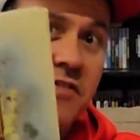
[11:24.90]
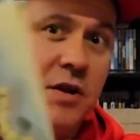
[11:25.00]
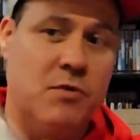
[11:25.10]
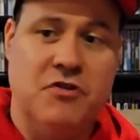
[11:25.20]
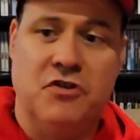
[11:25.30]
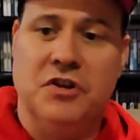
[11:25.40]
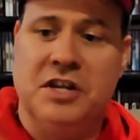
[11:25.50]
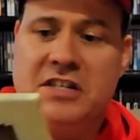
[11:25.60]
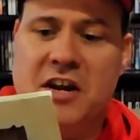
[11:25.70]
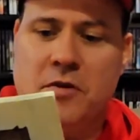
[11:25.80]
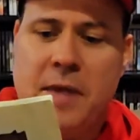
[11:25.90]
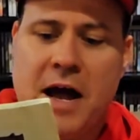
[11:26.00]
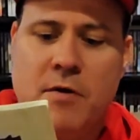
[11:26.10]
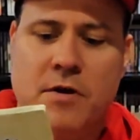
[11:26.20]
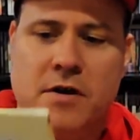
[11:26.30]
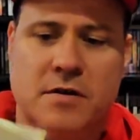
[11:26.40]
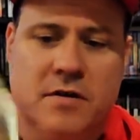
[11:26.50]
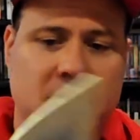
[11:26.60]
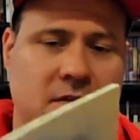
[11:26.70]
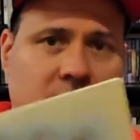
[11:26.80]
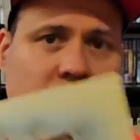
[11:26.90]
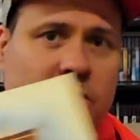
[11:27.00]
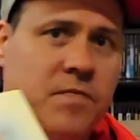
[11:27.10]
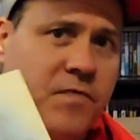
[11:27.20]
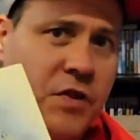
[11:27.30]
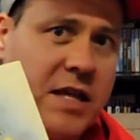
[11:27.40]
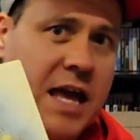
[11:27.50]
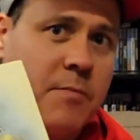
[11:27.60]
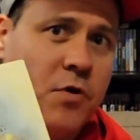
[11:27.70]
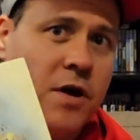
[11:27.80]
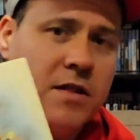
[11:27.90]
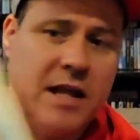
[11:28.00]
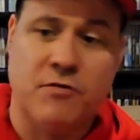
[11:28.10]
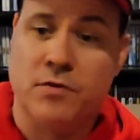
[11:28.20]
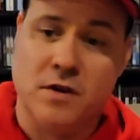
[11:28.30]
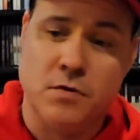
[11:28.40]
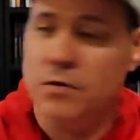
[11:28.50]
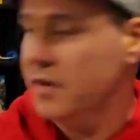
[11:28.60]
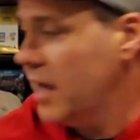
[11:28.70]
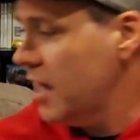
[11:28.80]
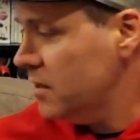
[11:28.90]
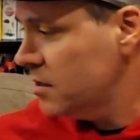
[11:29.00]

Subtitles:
the original Nintendo Power for the Game Boy. That's really cool to get.